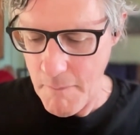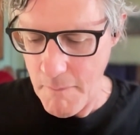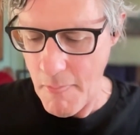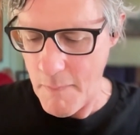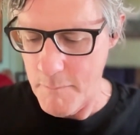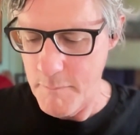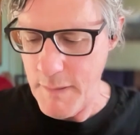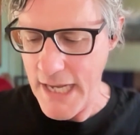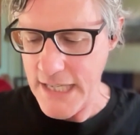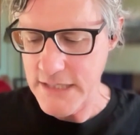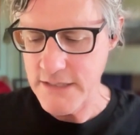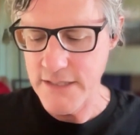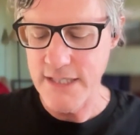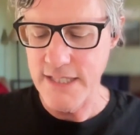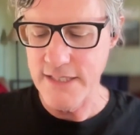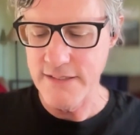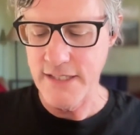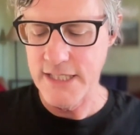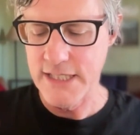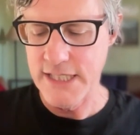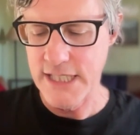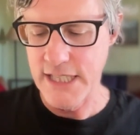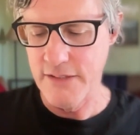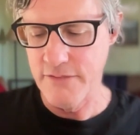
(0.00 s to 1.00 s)
back to this
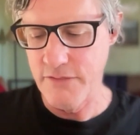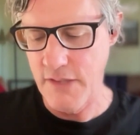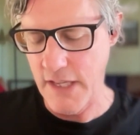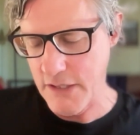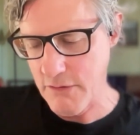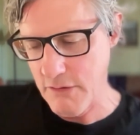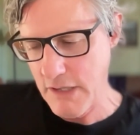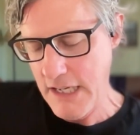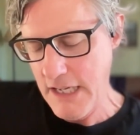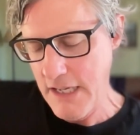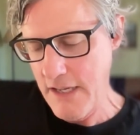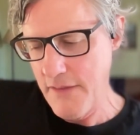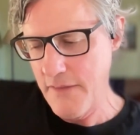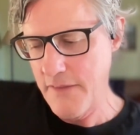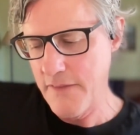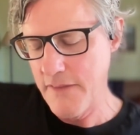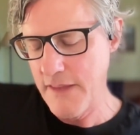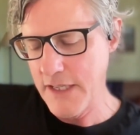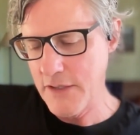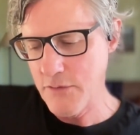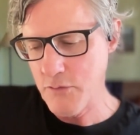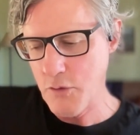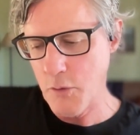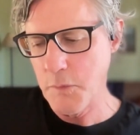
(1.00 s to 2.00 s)
idea of like
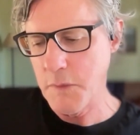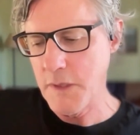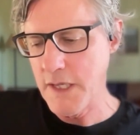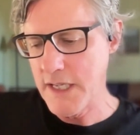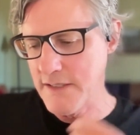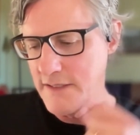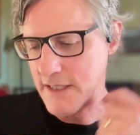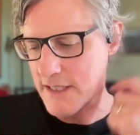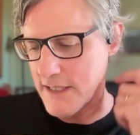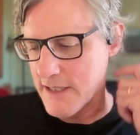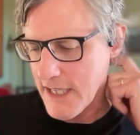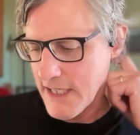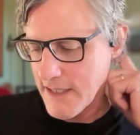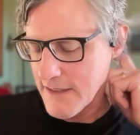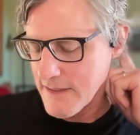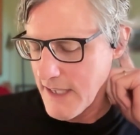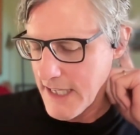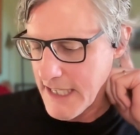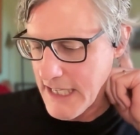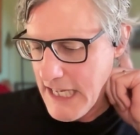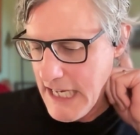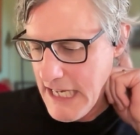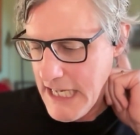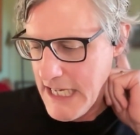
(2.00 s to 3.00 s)
things replacing things.
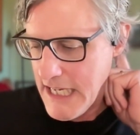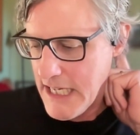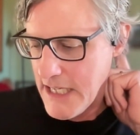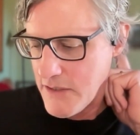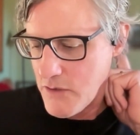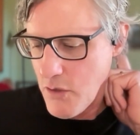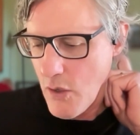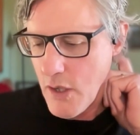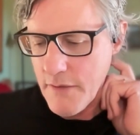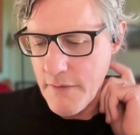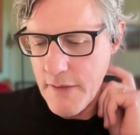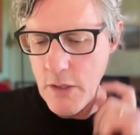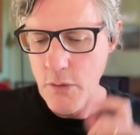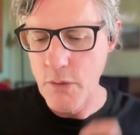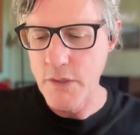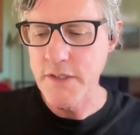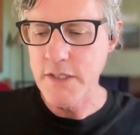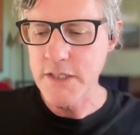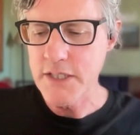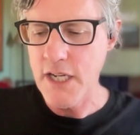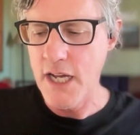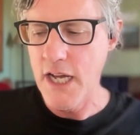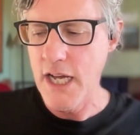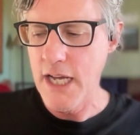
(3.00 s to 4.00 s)
Like, so there was a
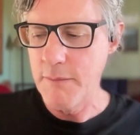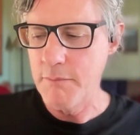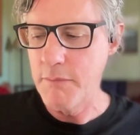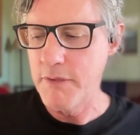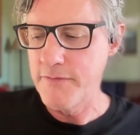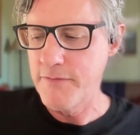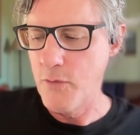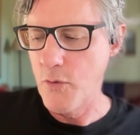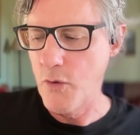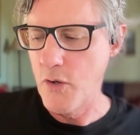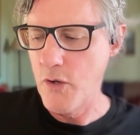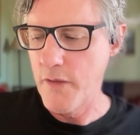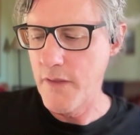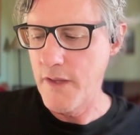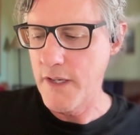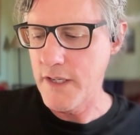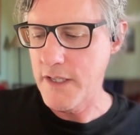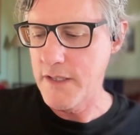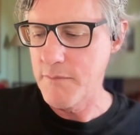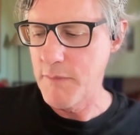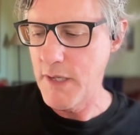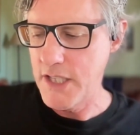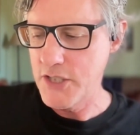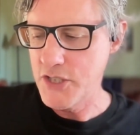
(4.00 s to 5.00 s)
time before the
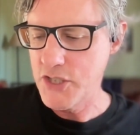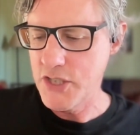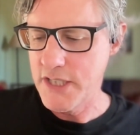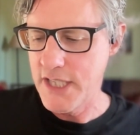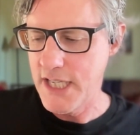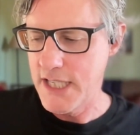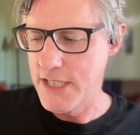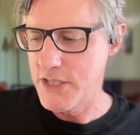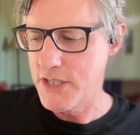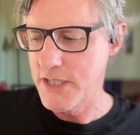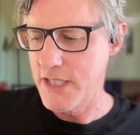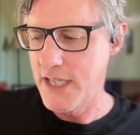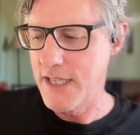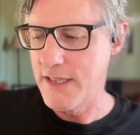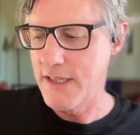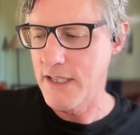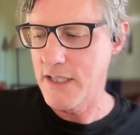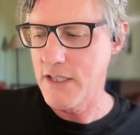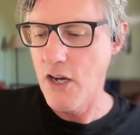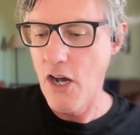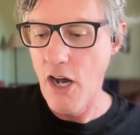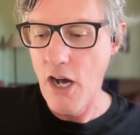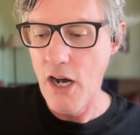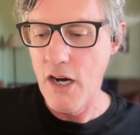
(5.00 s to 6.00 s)
combustion engine in the
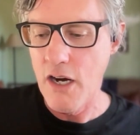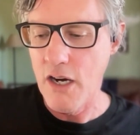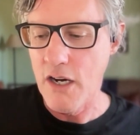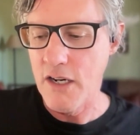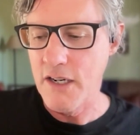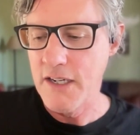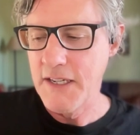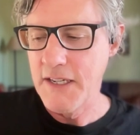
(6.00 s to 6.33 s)
car